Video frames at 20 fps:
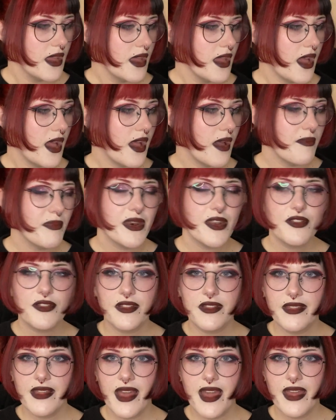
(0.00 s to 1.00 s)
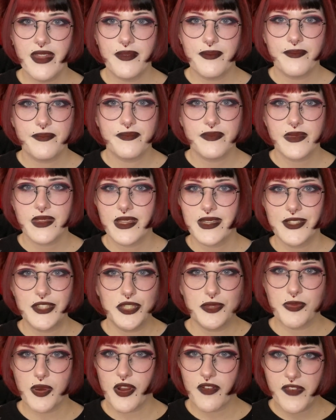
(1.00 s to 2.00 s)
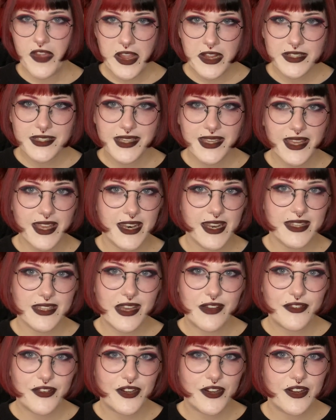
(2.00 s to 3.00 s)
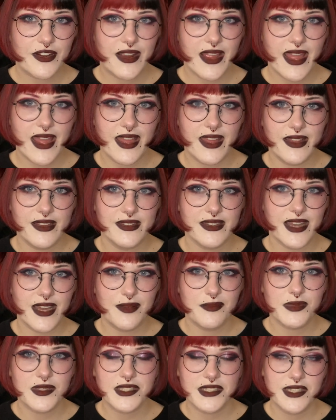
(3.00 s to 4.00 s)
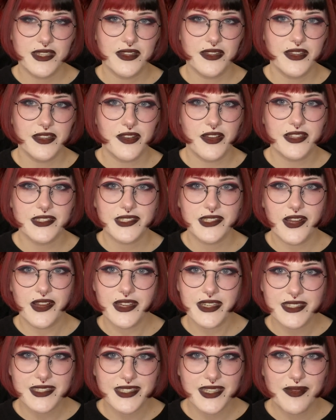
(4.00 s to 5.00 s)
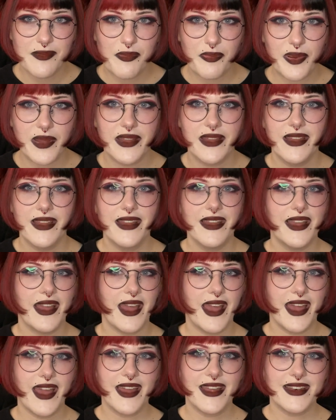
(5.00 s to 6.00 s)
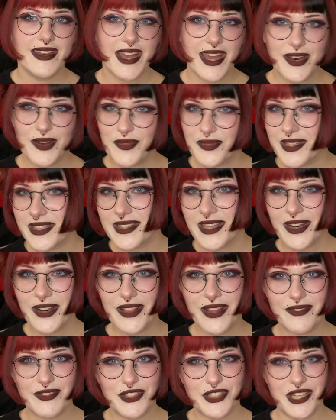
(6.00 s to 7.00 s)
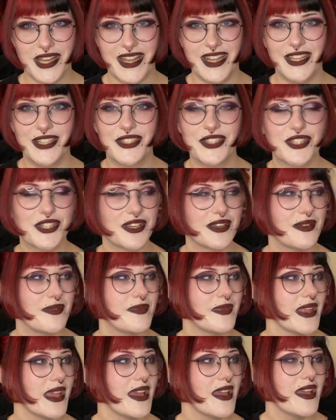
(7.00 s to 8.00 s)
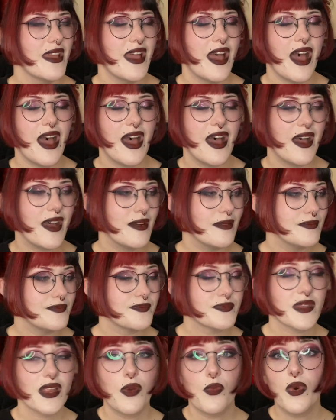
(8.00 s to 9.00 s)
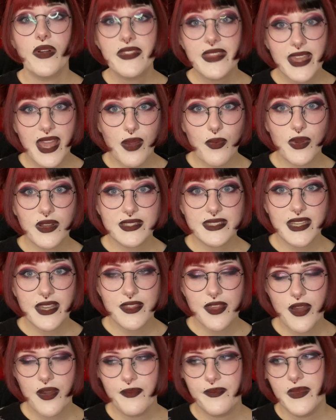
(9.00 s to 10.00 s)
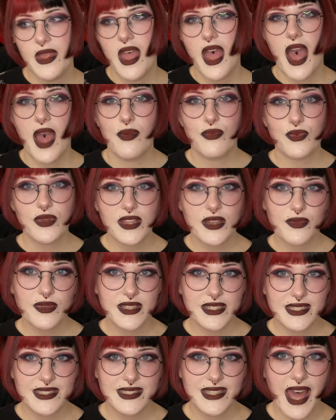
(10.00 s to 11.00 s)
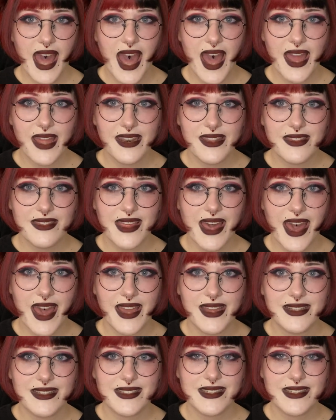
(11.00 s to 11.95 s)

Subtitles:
But other than that, she's perfect and I love her, and I'm still an Asanagi simp. And I don't think that'll ever change. One thing I will say though, I'm really, really sad that